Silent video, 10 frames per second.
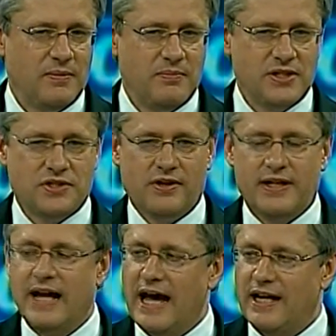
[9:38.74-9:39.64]
Mr.
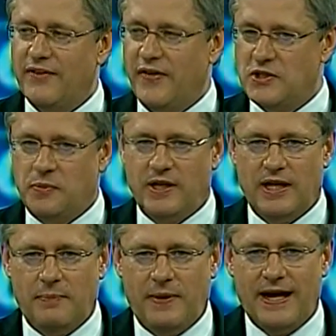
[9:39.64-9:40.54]
Ignatieff has been
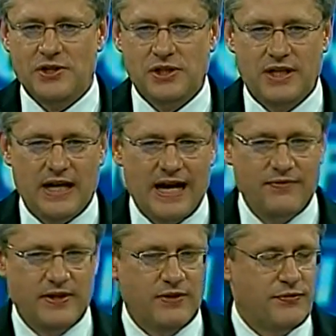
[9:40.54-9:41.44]
a passionate
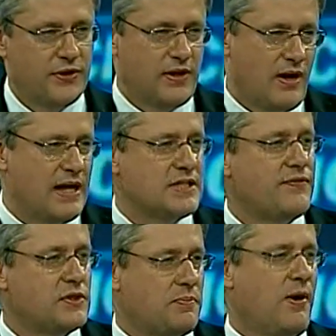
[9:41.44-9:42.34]
advocate for the cause
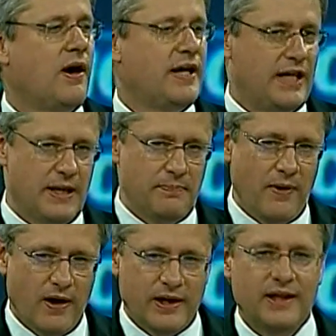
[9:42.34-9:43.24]
of his party, a
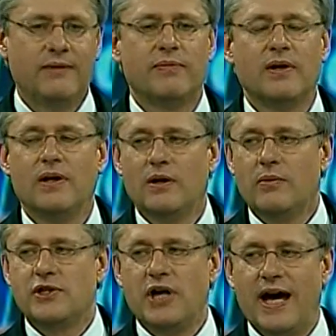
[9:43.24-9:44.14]
party
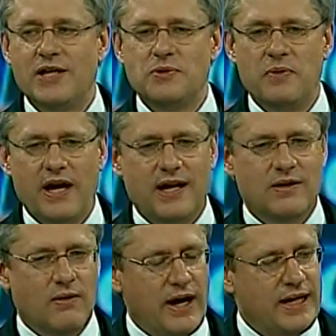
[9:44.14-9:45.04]
which has
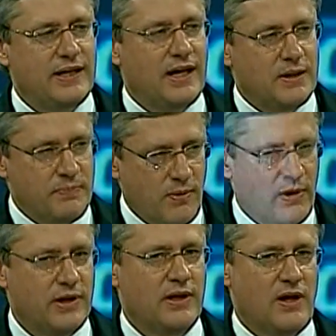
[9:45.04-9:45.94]
made great and
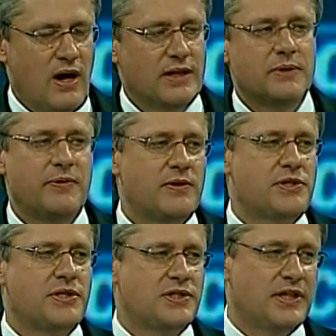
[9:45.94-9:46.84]
important
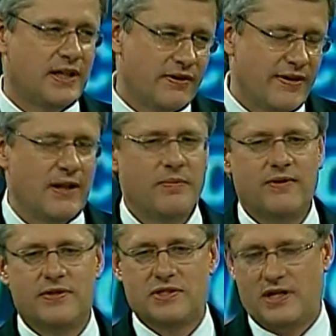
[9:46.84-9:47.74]
contributions to the development
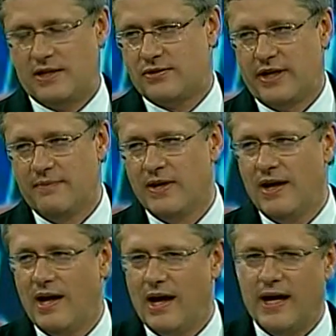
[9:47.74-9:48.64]
of this country.
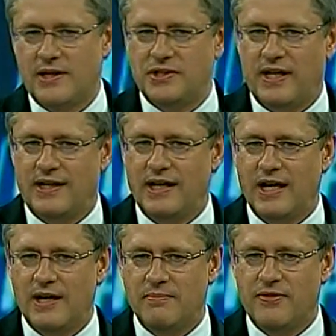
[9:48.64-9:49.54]
I extend to
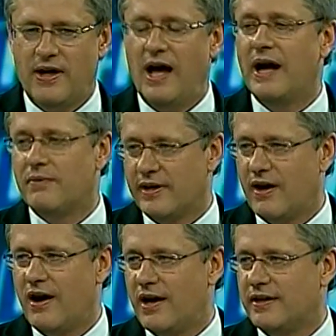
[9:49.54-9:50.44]
him the high
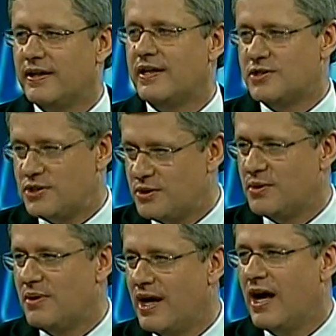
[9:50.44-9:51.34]
regard that is
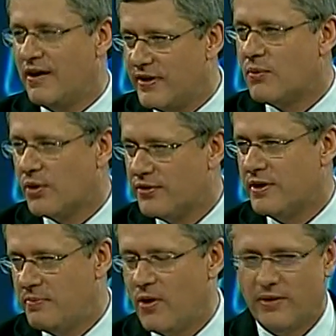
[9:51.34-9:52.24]
due of a worthy
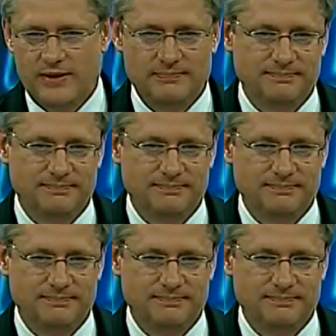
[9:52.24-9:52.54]
opponent.